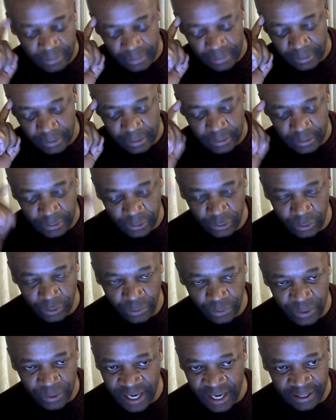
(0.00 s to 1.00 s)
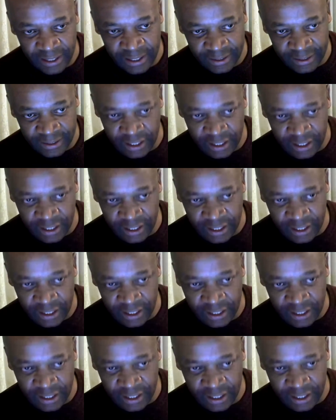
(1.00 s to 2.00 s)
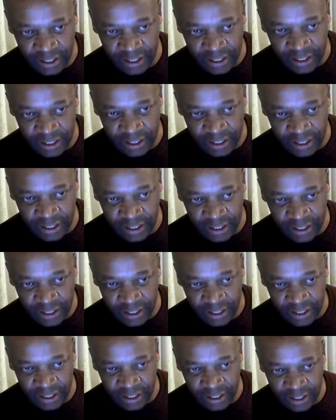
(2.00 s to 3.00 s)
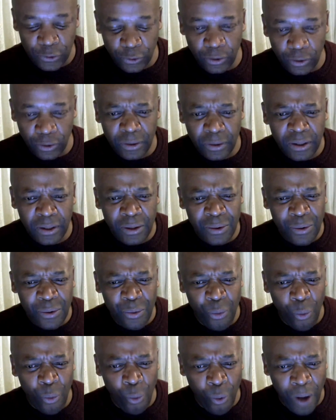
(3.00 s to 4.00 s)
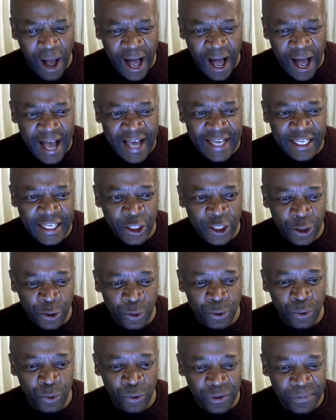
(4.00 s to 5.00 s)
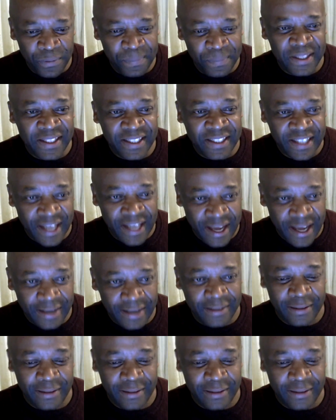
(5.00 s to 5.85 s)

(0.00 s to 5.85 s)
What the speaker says: So we understand that one, right? So why should we be scared?